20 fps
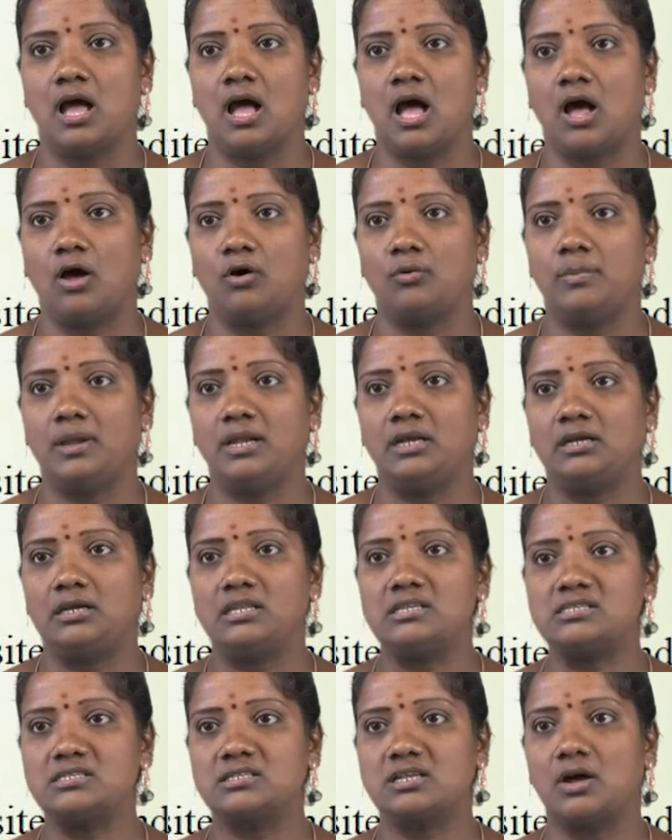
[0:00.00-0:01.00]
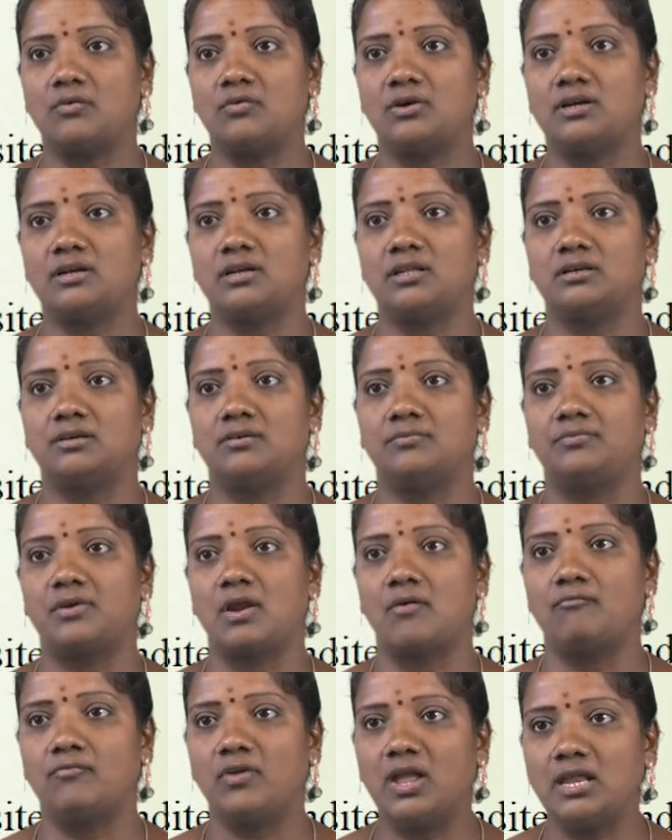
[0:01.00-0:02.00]
have been discovered
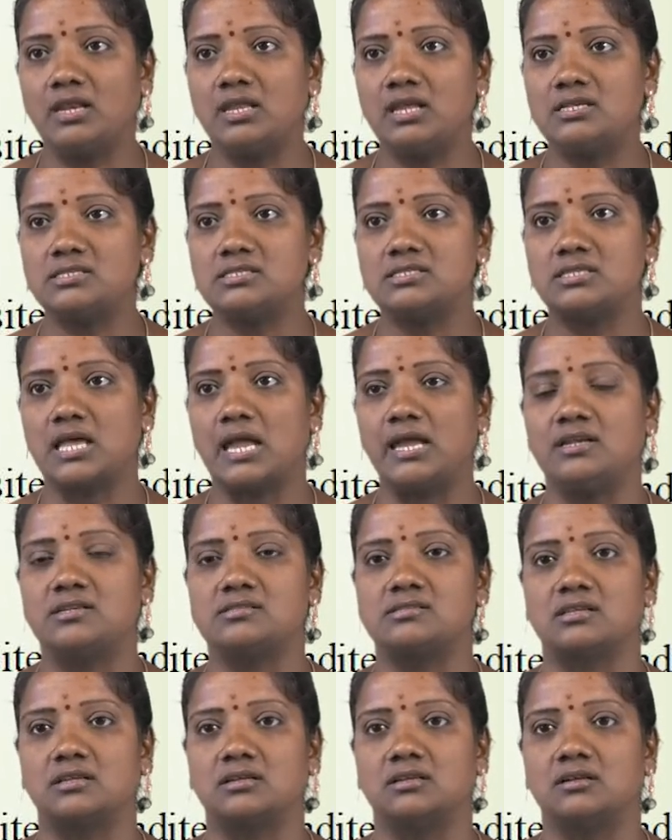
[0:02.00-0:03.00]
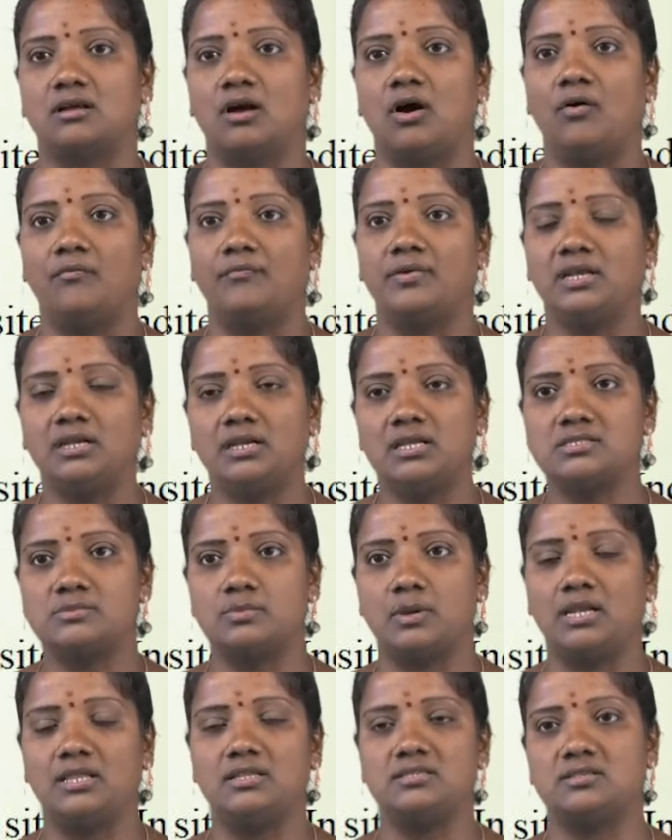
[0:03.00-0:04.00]
from various sites of Indus
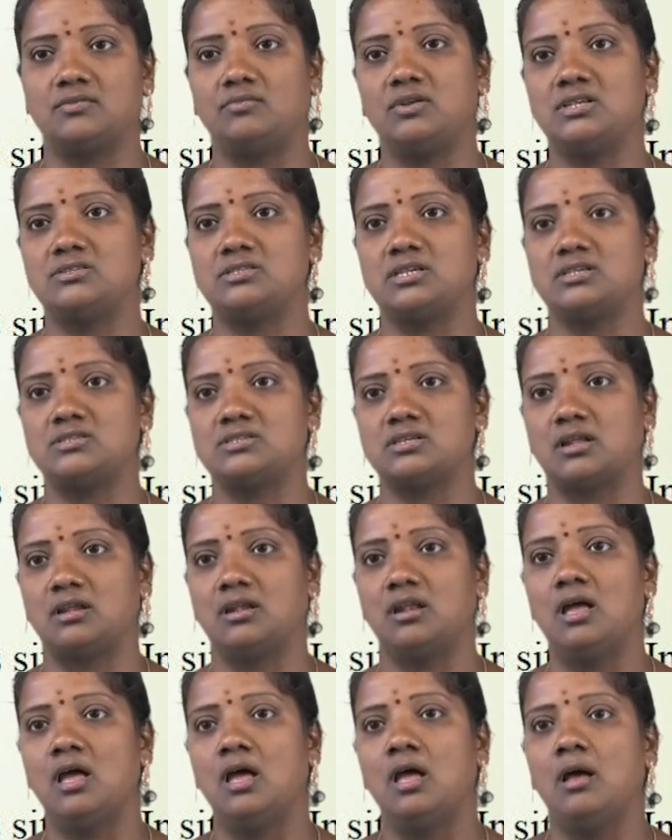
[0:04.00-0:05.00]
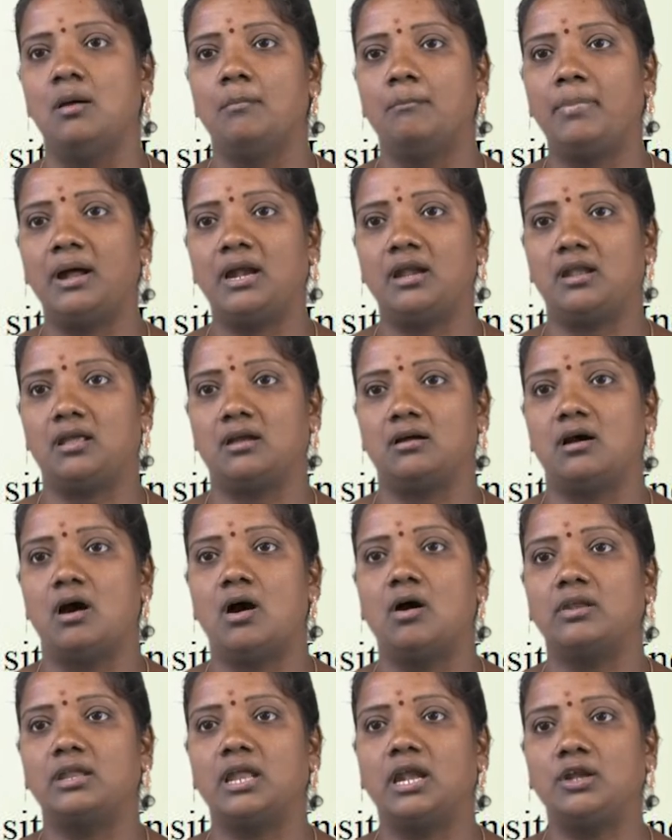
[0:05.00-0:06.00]
Valley civilization but
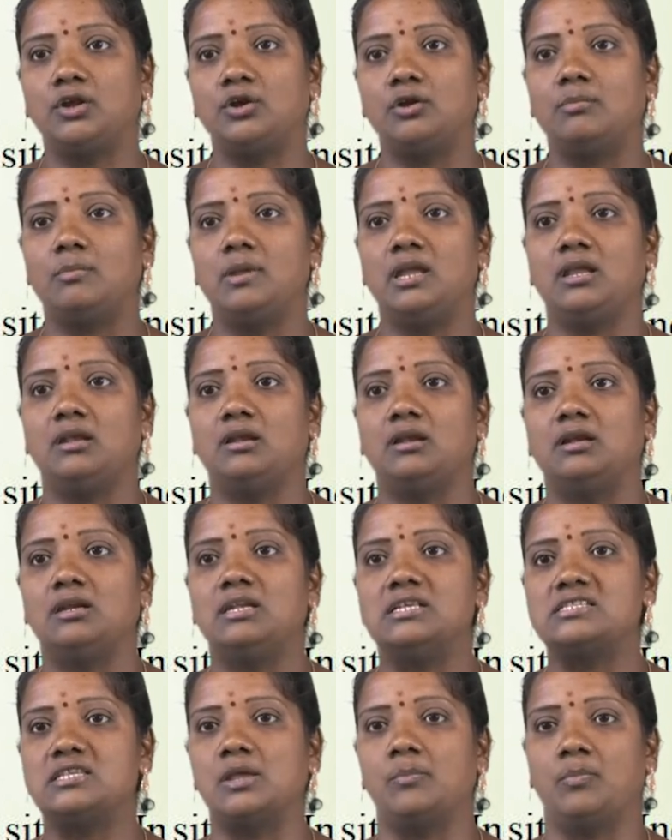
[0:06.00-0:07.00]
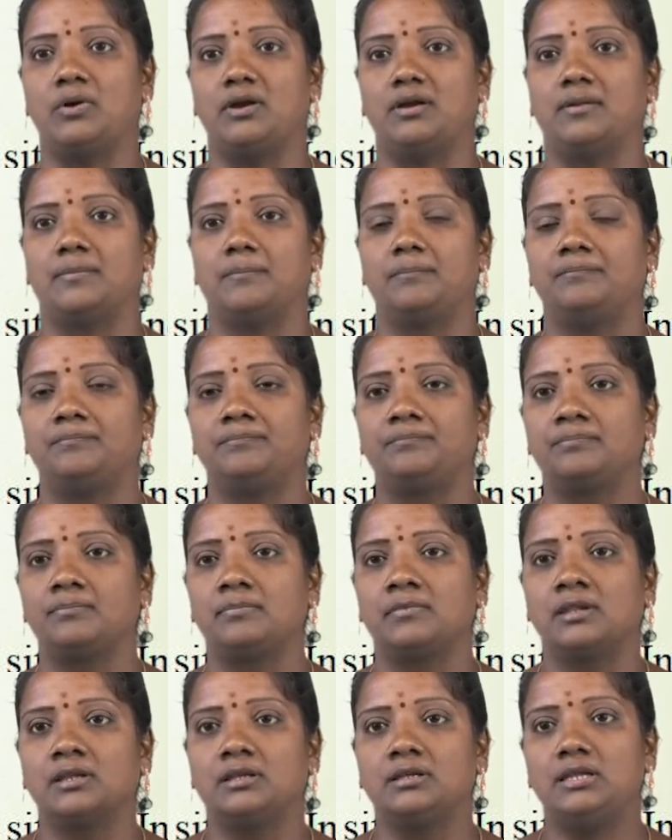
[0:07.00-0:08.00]
are yet to be deciphered.
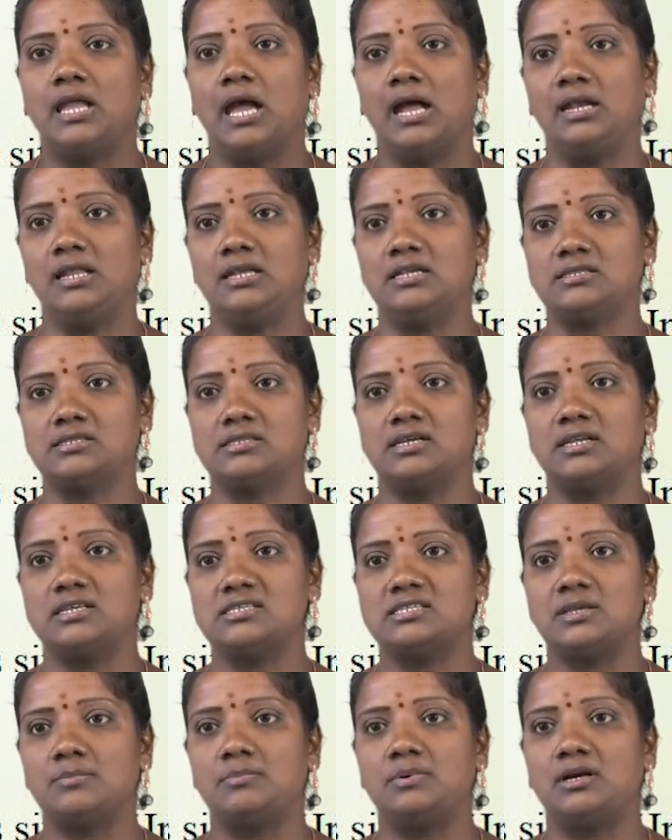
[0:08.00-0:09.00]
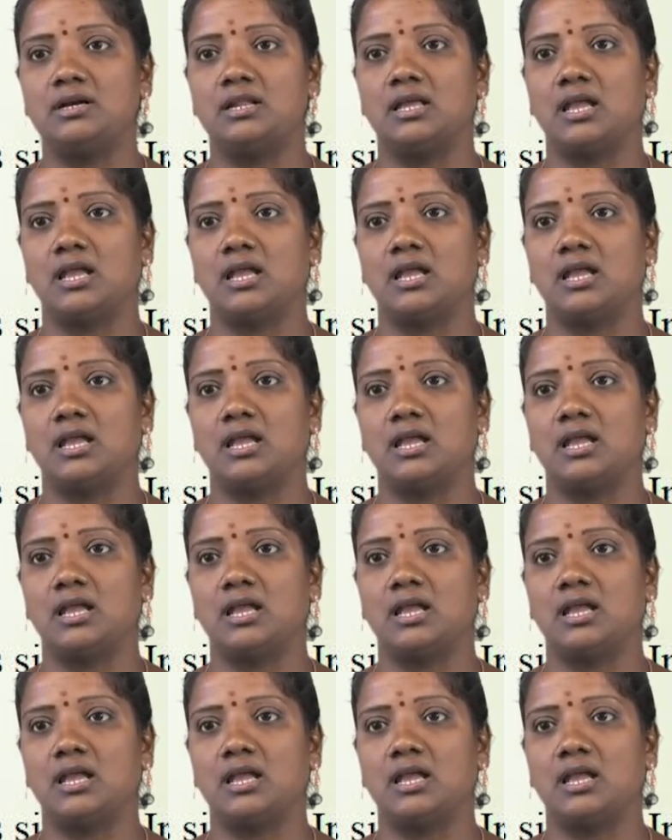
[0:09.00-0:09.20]
Earliest deciphered